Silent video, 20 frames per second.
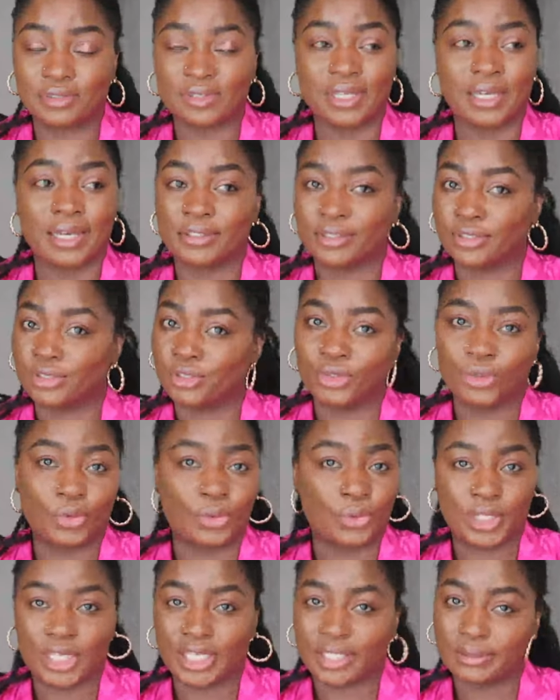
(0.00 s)
I just know
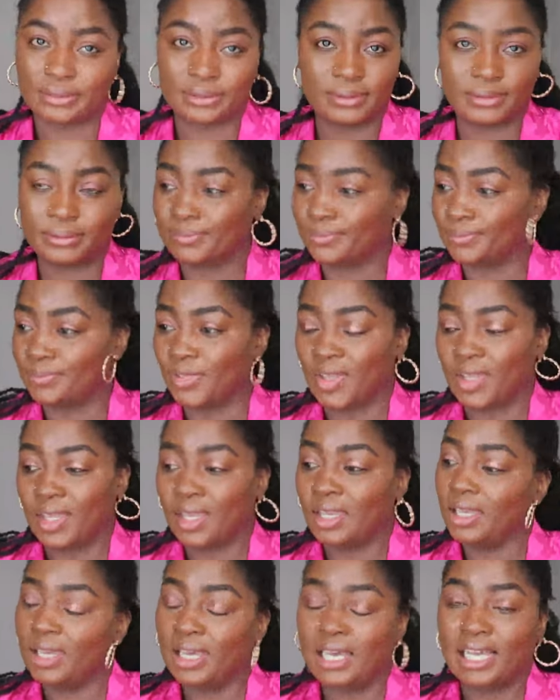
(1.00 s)
that
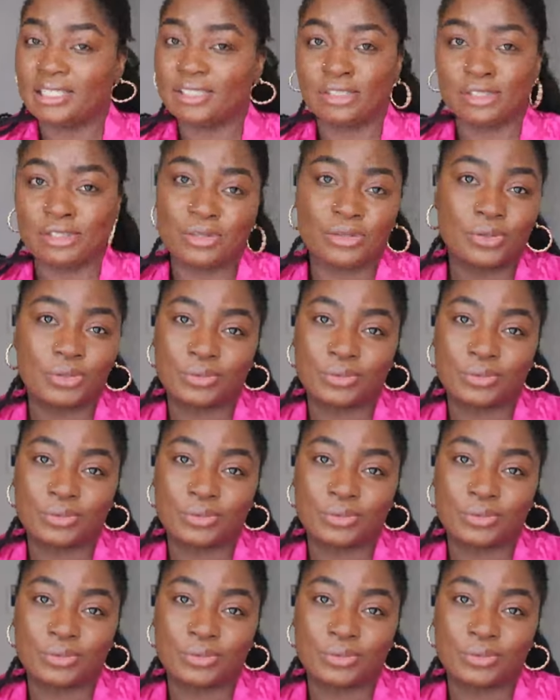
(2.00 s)
it's